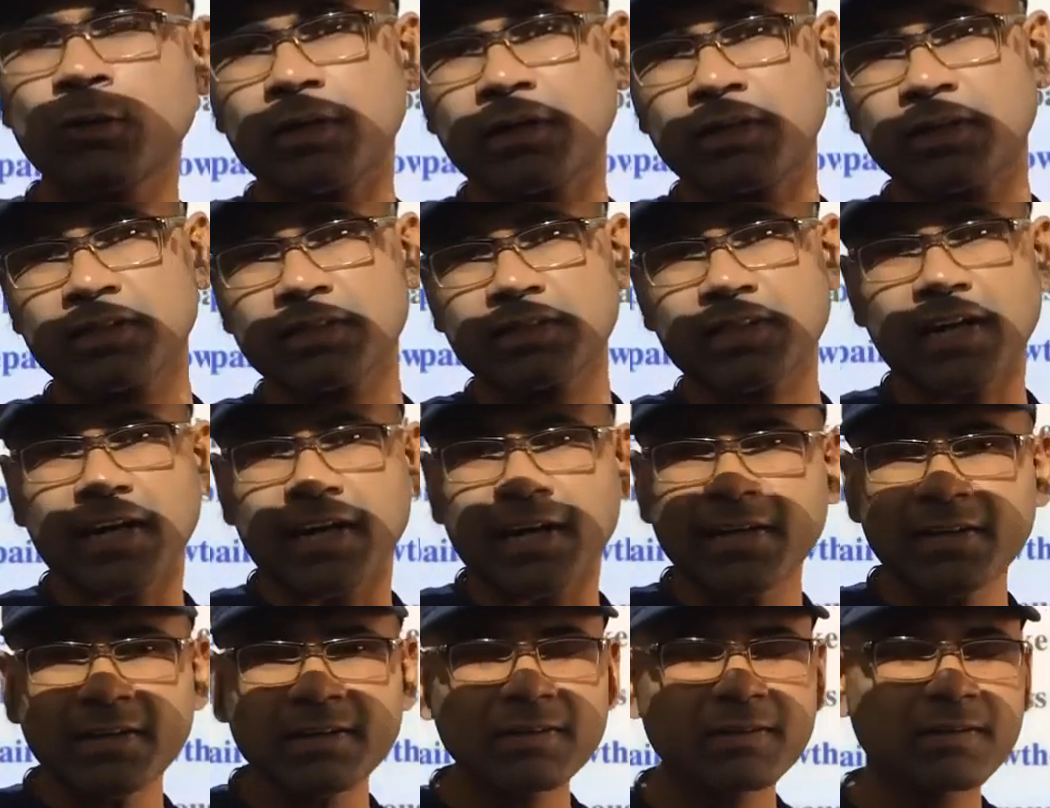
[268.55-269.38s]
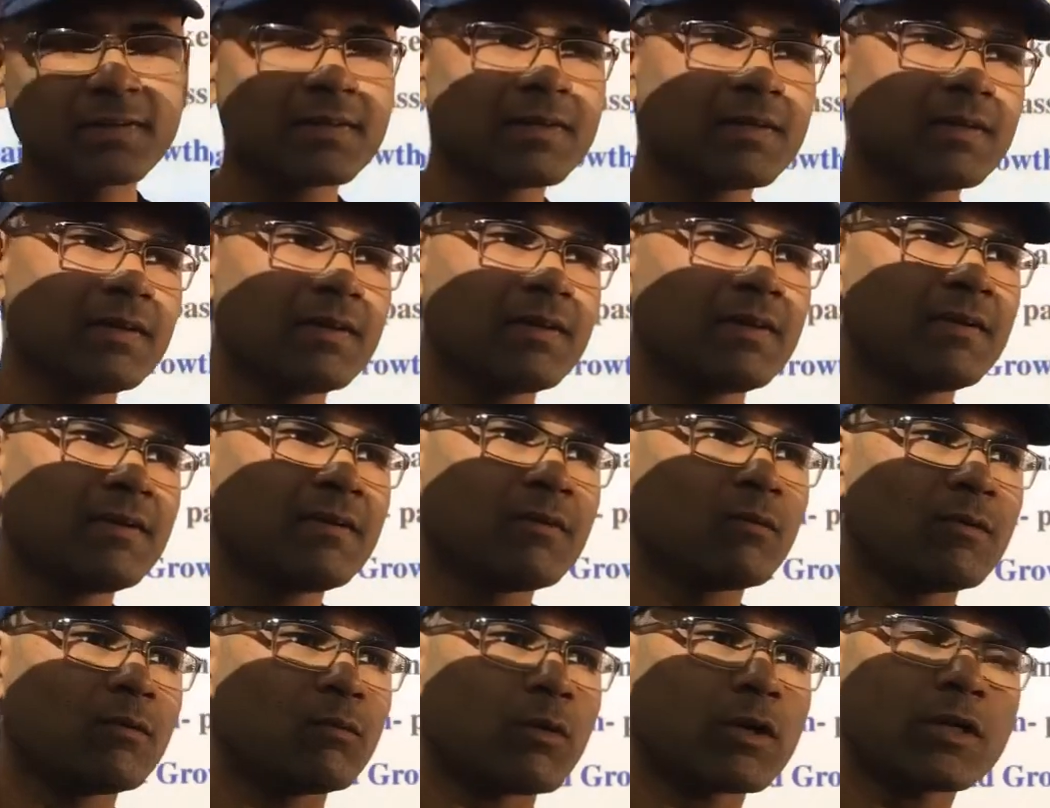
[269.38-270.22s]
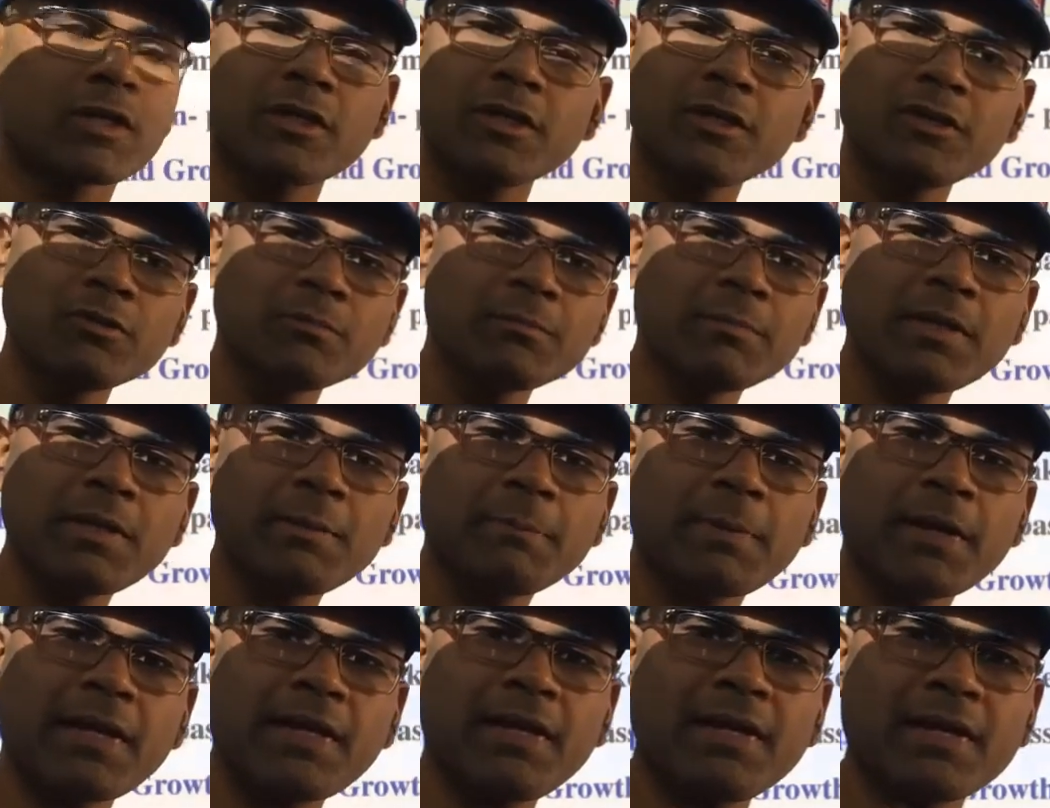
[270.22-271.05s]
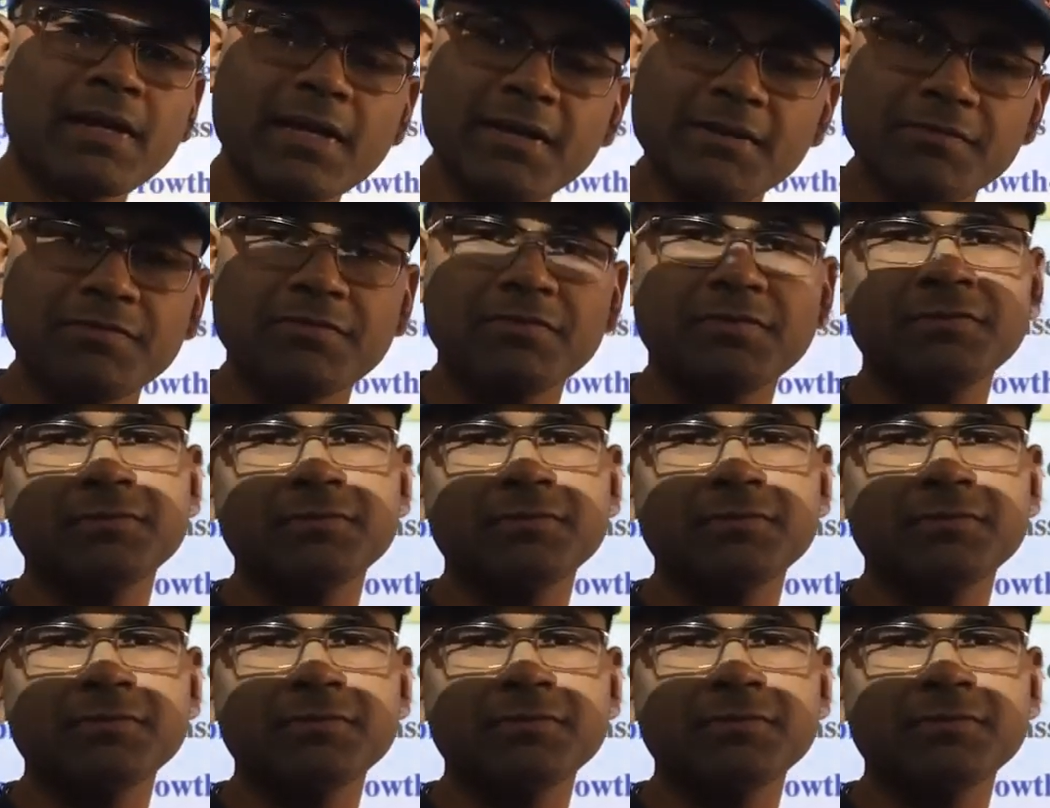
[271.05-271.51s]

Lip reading: understand what do you mean by life.